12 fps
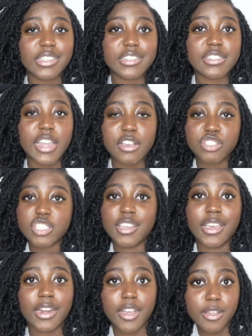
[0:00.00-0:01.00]
Now she
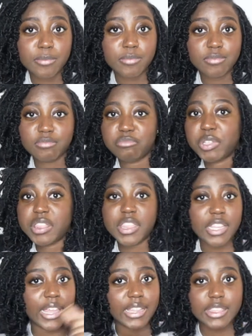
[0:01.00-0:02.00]
can get up
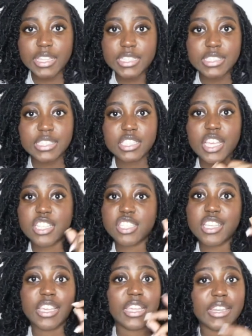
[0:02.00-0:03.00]
like this and
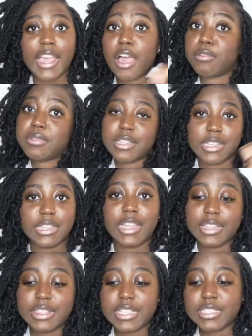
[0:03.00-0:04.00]
she can get down
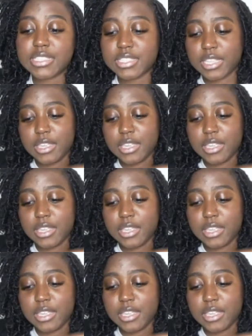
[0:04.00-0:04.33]
like this.